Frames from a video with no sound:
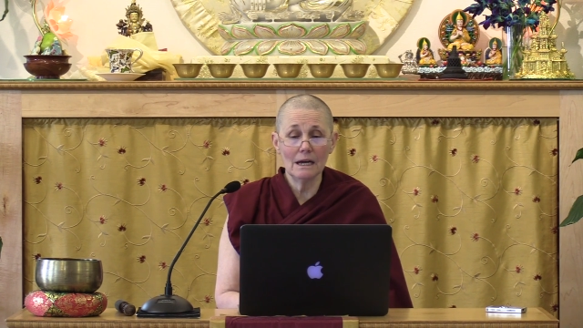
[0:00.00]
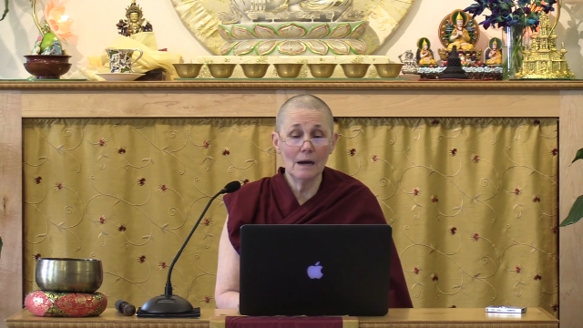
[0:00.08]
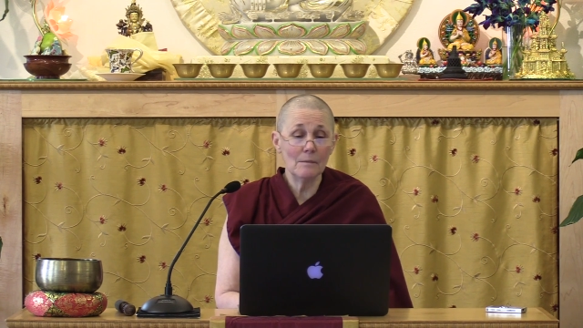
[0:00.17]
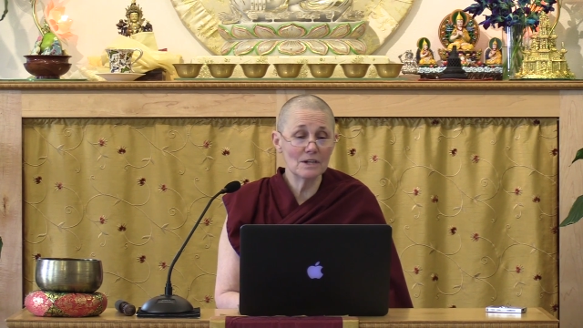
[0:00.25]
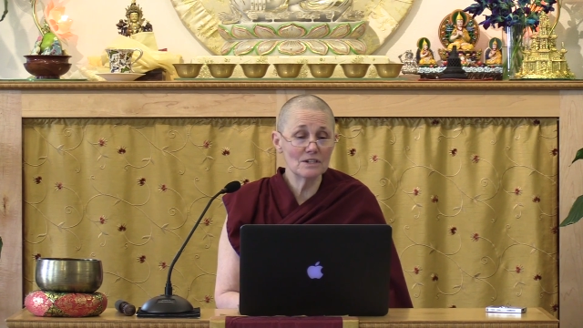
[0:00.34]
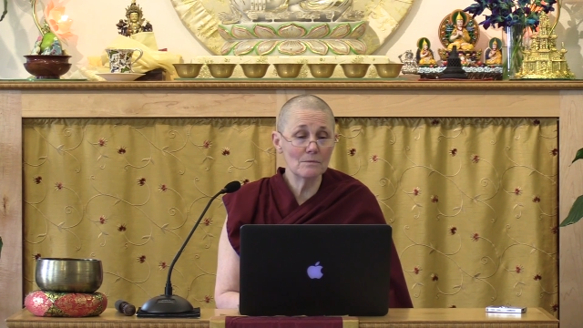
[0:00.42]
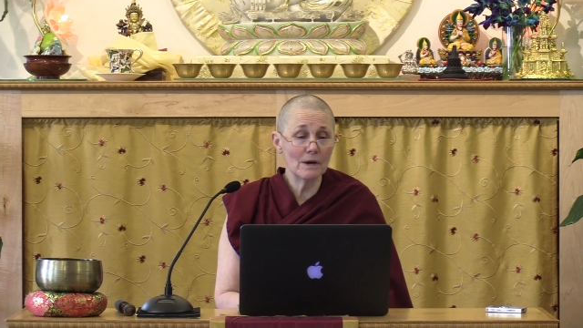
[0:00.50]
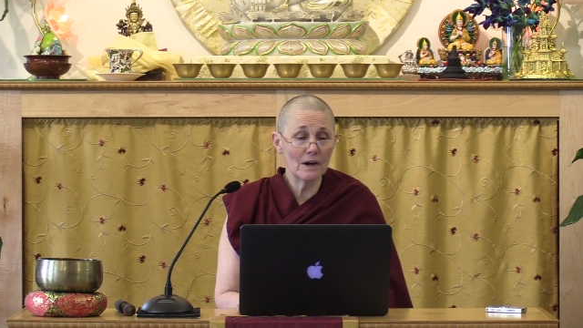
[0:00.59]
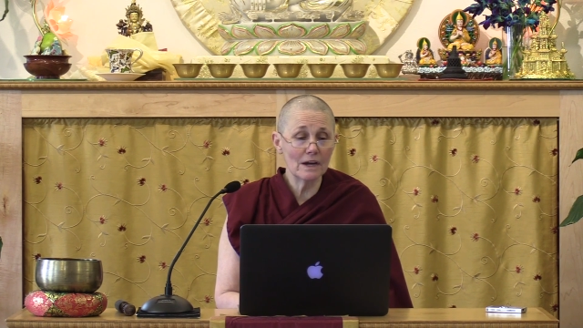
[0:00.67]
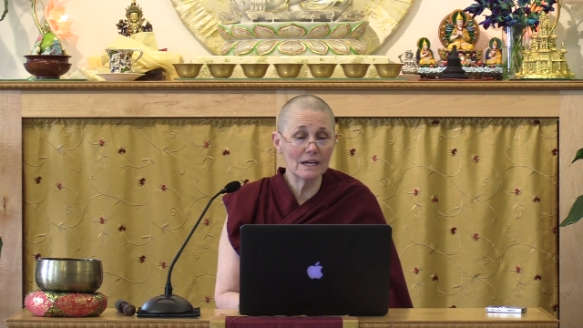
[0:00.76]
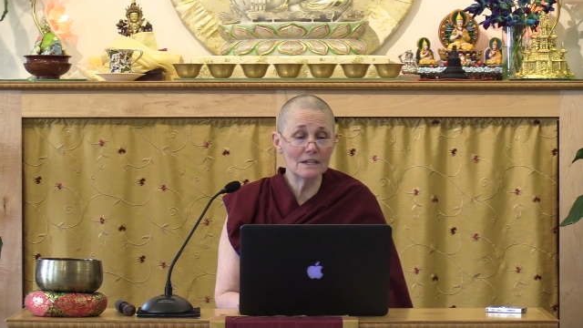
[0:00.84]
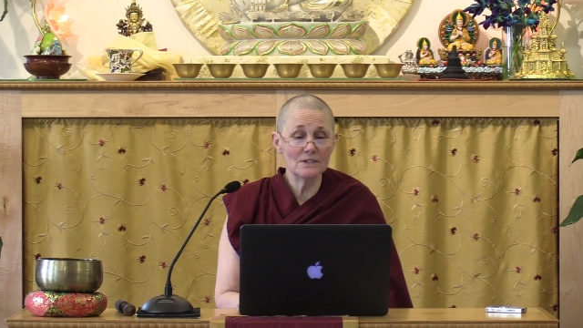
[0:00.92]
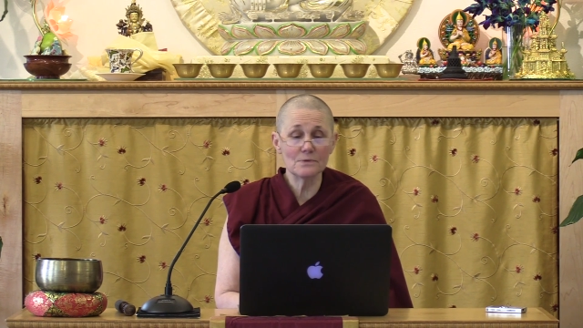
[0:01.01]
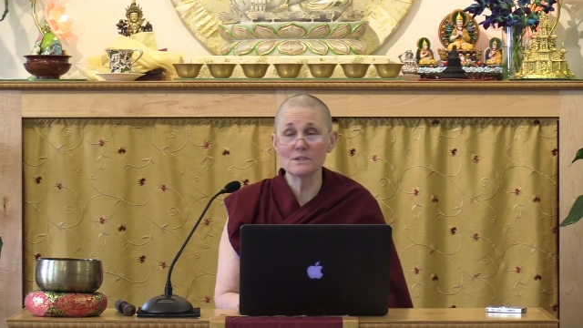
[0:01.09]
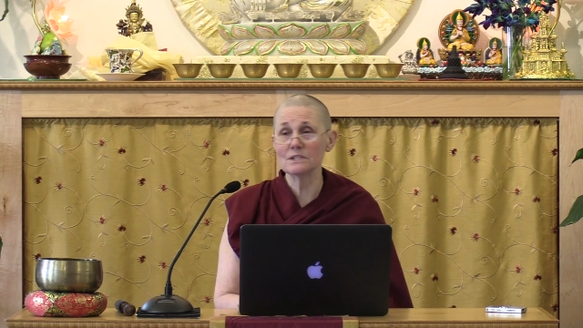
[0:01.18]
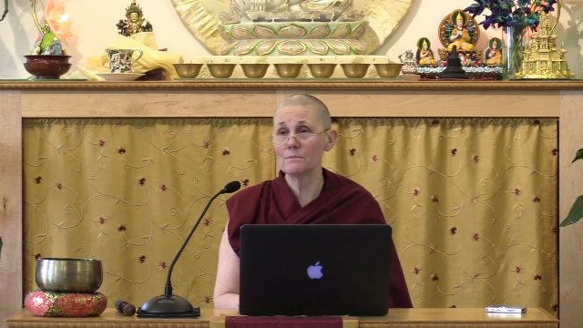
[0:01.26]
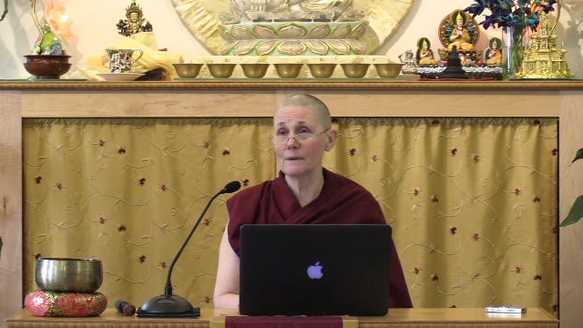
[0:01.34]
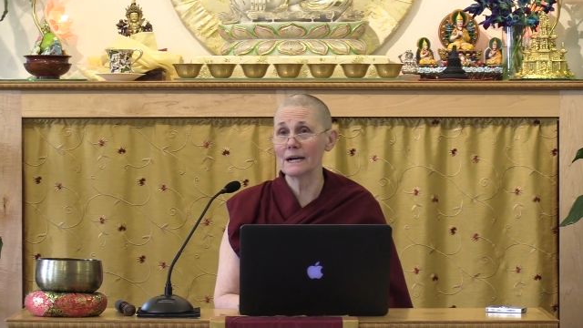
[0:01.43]
much Americans
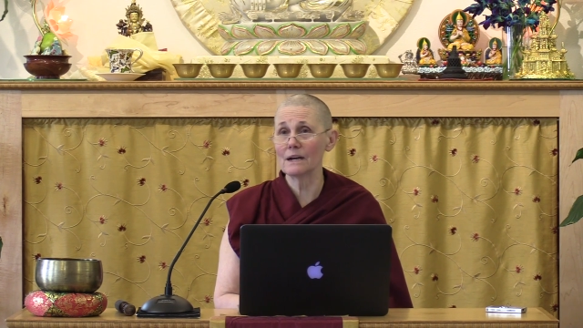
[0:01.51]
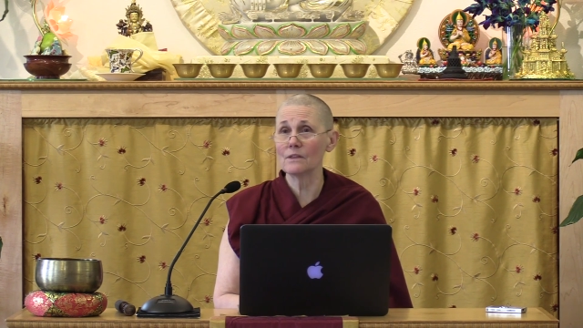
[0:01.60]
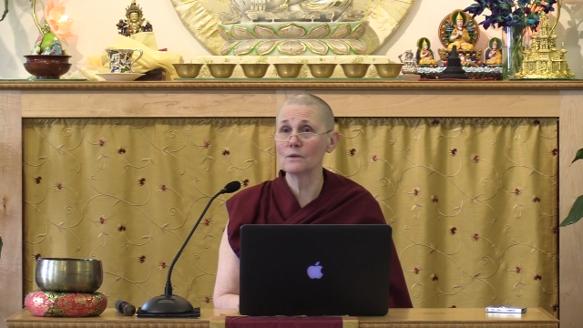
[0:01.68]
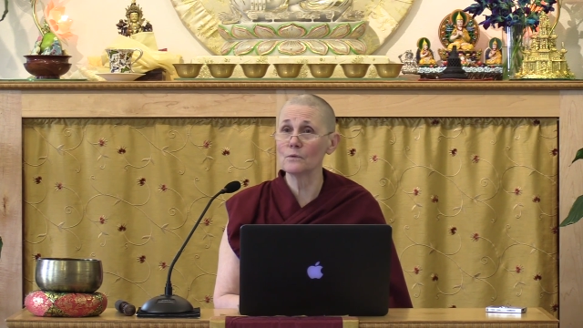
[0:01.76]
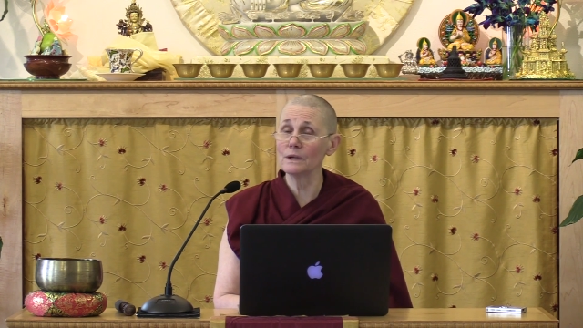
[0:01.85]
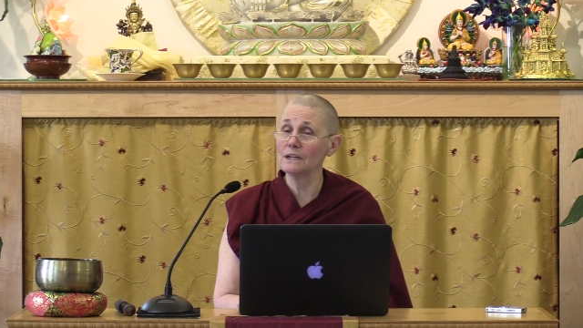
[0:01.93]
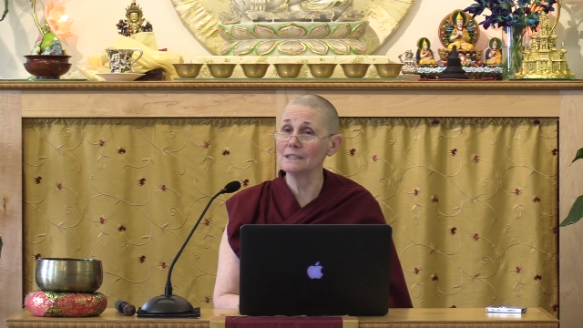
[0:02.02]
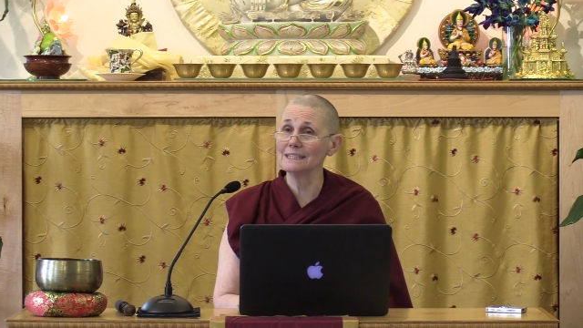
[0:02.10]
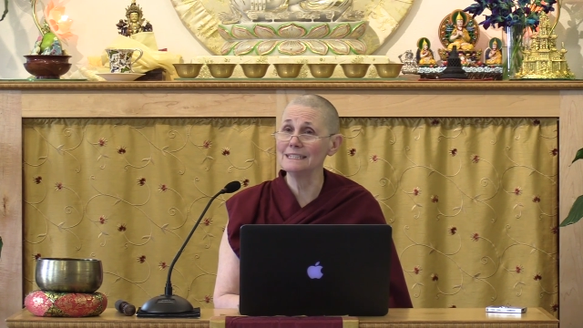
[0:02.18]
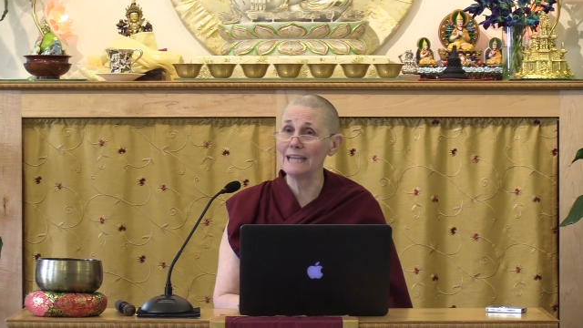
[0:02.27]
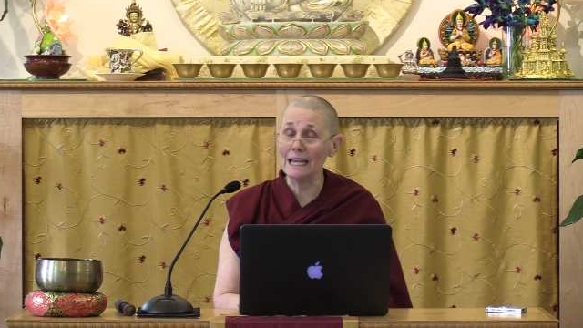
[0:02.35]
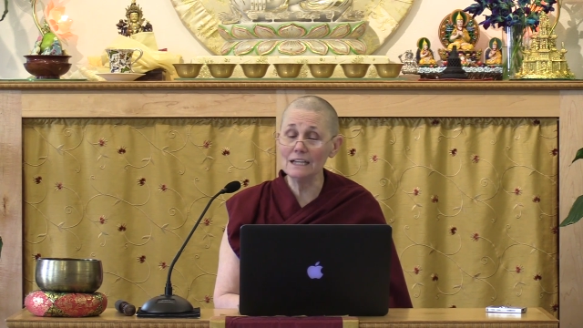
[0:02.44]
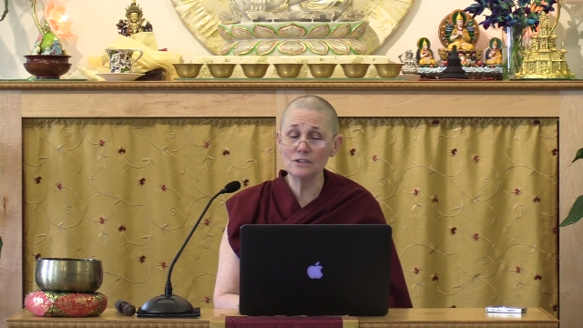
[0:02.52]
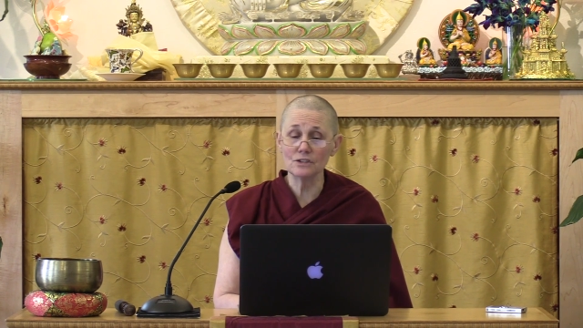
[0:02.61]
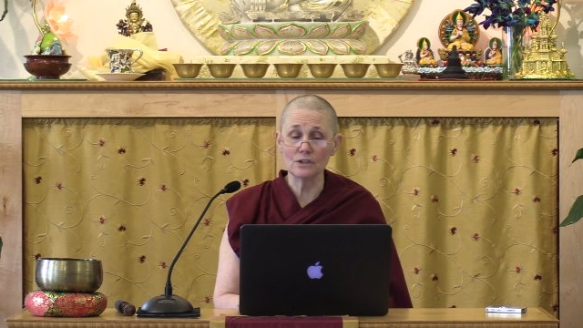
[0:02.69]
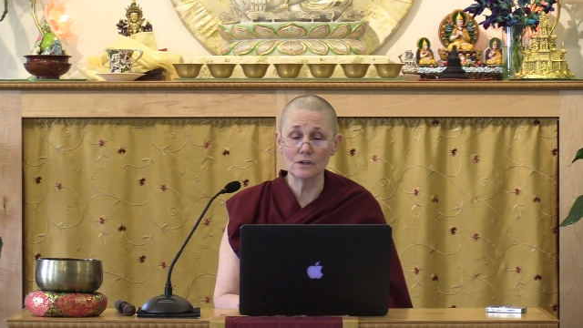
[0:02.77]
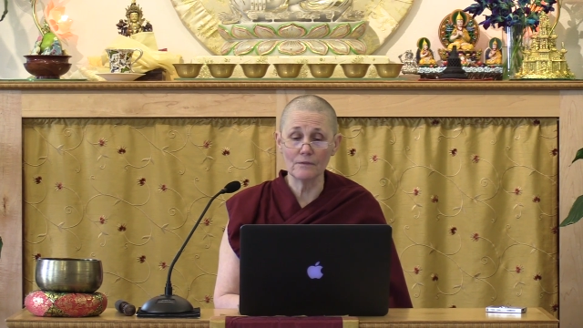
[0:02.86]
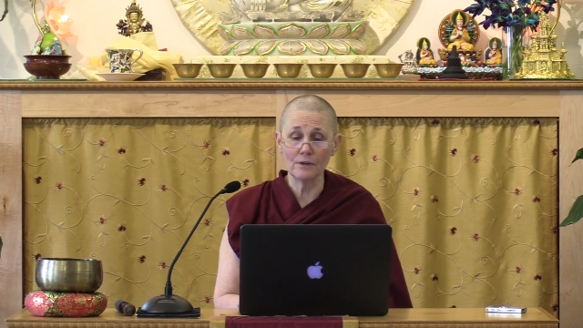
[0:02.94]
respect the real
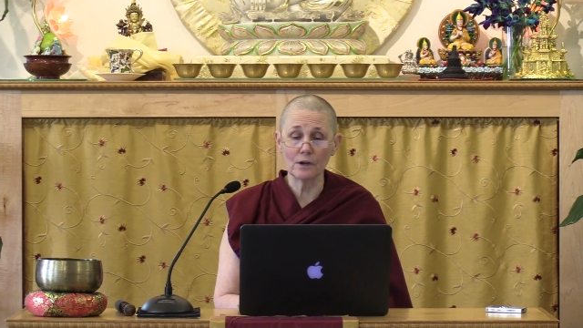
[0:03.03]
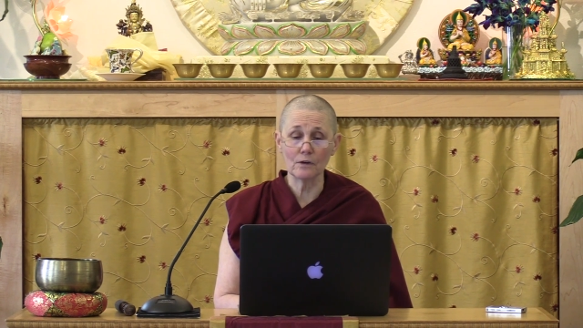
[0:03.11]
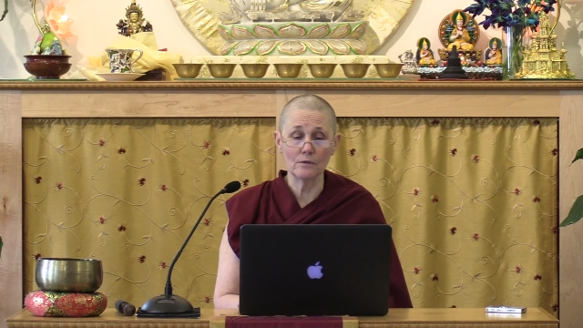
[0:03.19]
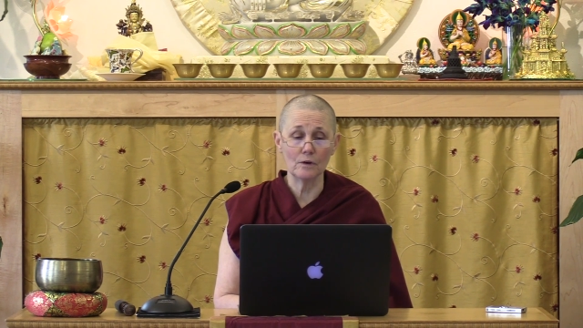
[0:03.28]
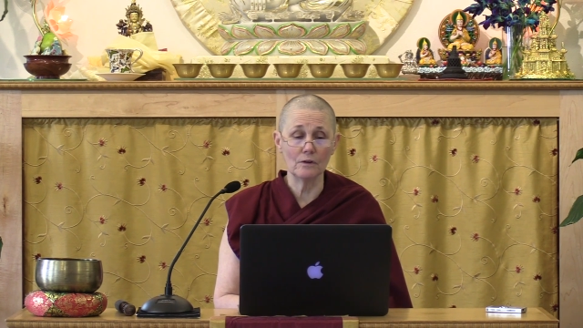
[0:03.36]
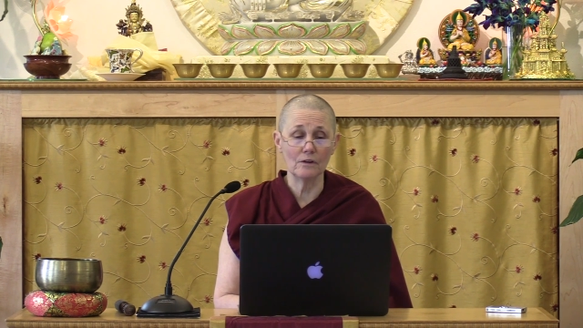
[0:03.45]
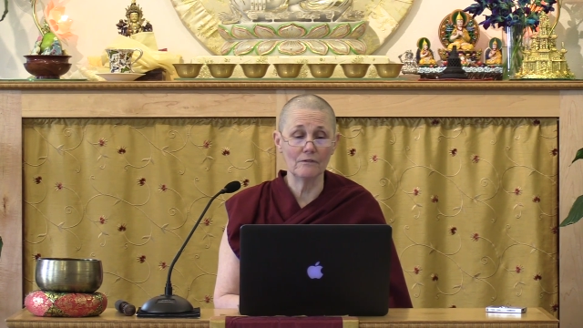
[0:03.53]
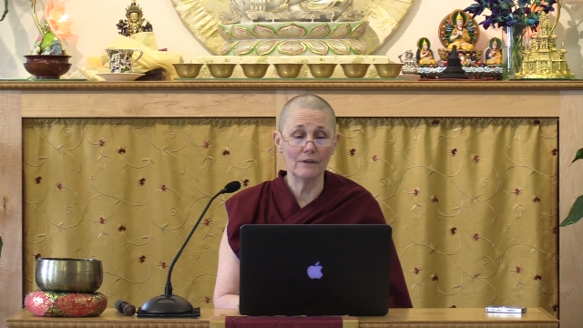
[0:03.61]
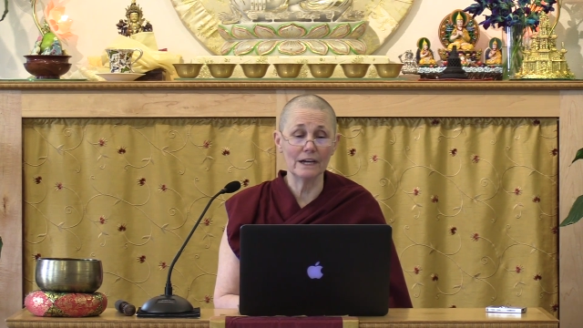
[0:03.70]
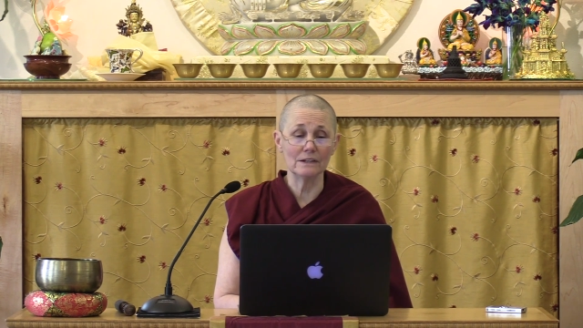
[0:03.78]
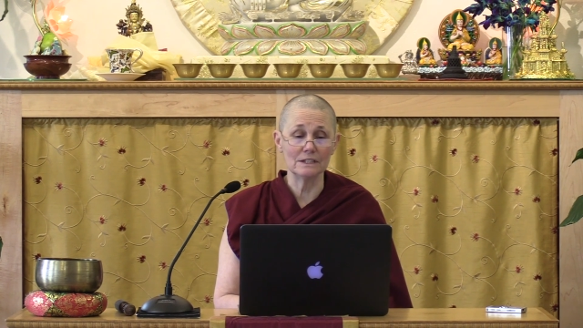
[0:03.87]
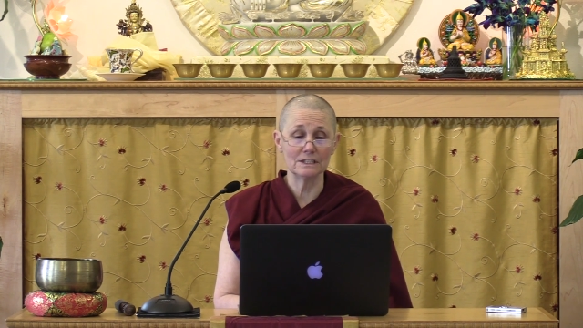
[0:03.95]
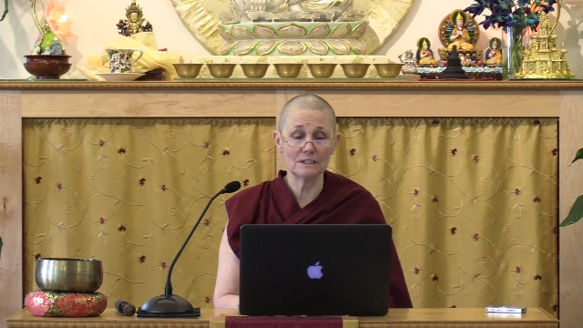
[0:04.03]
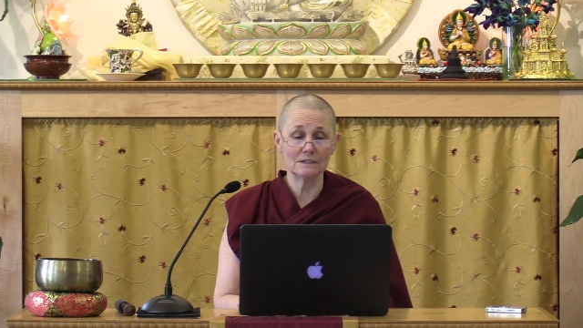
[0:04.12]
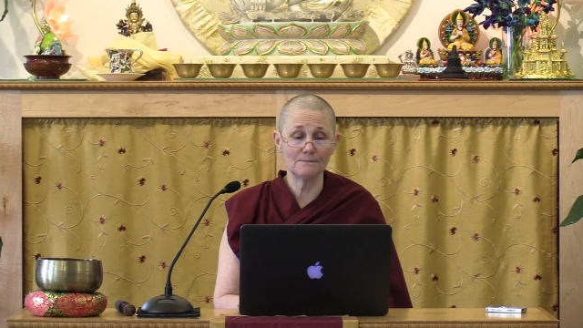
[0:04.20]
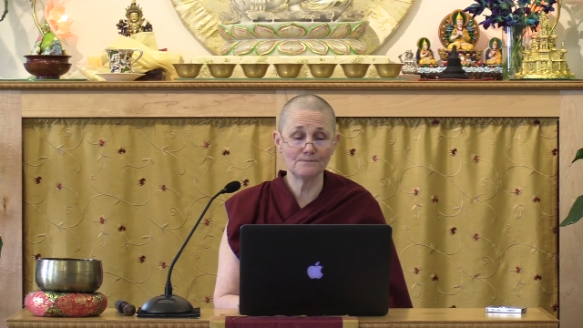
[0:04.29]
danger of the coronavirus.